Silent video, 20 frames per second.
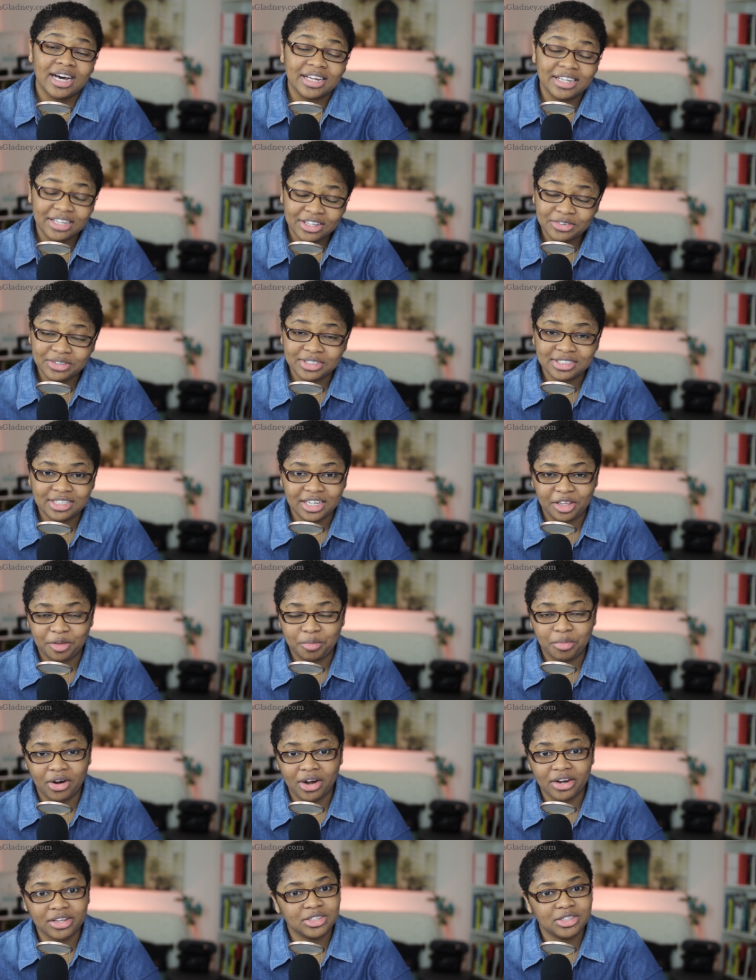Another sucky
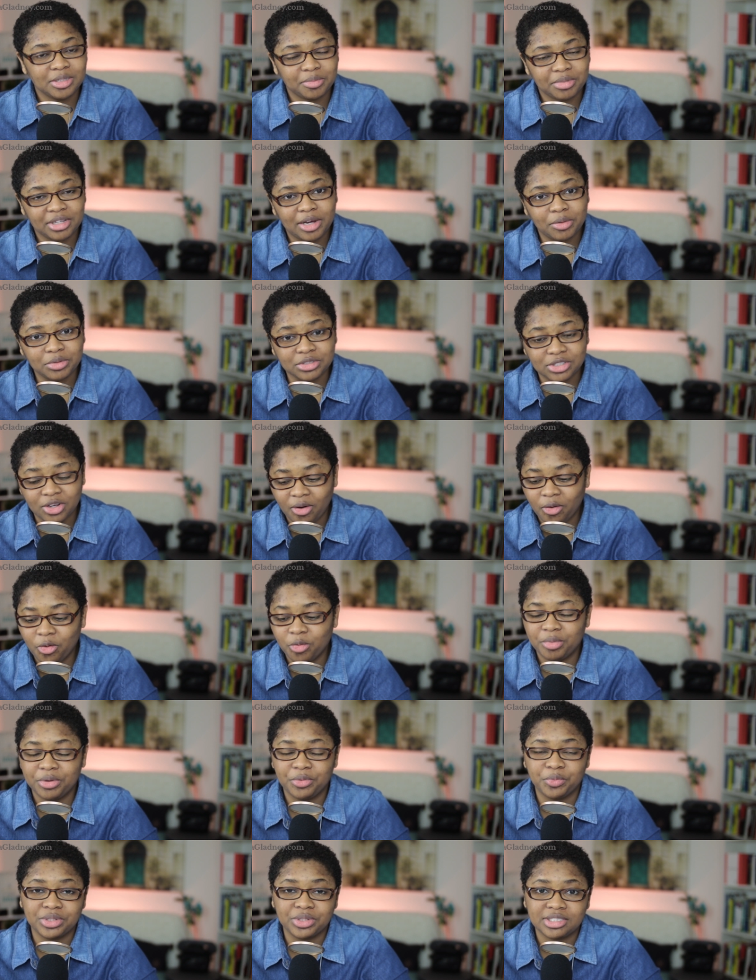part, something I was
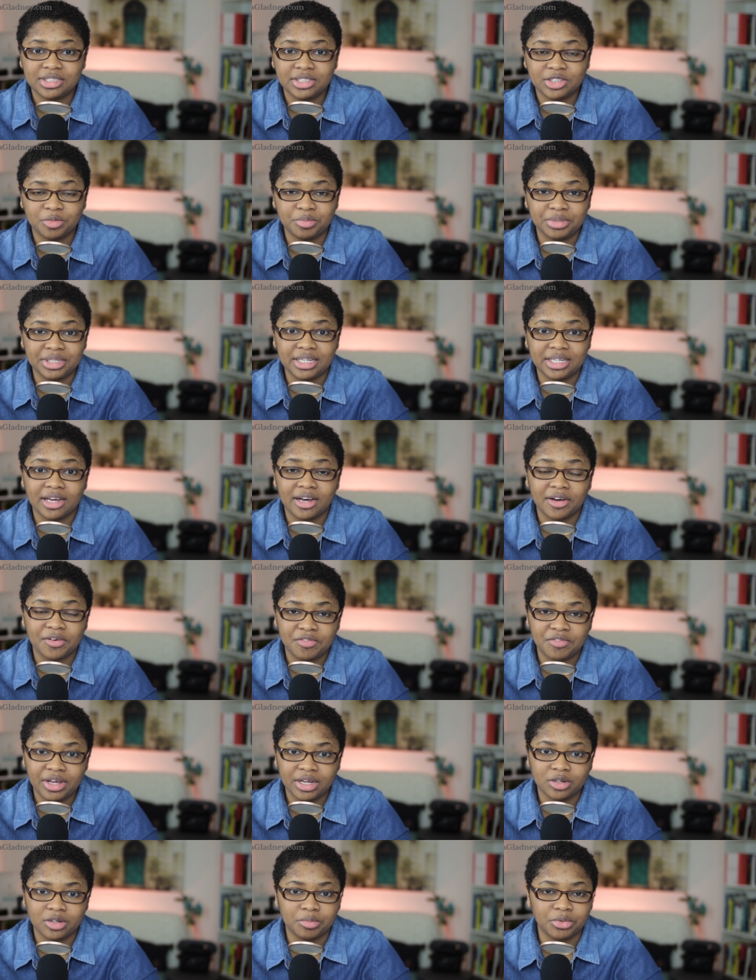hoping would still be
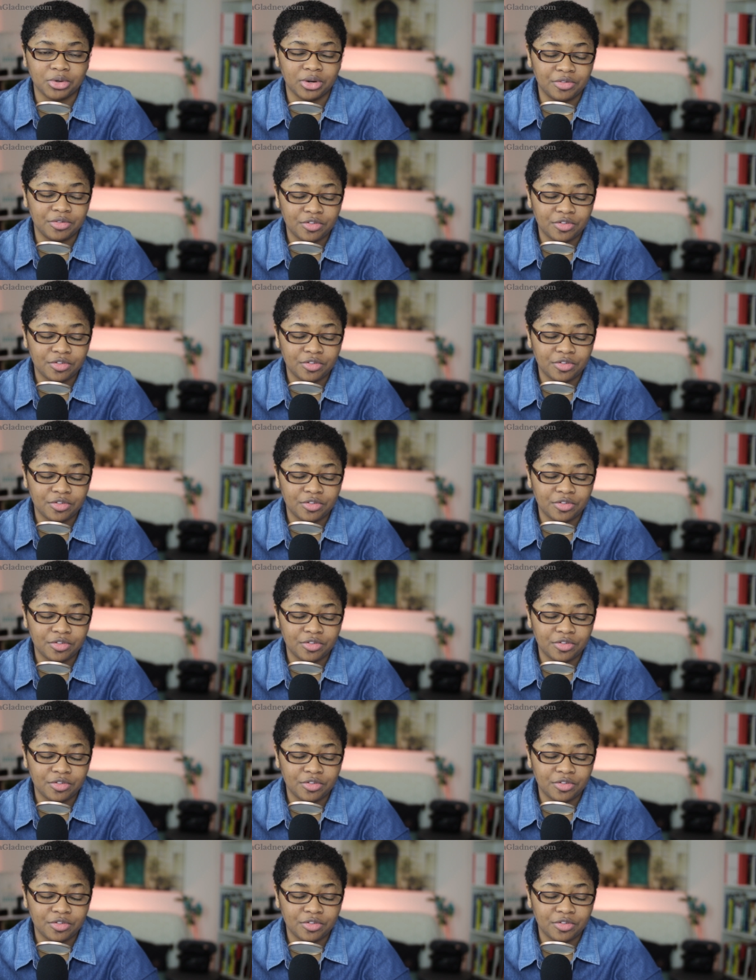available.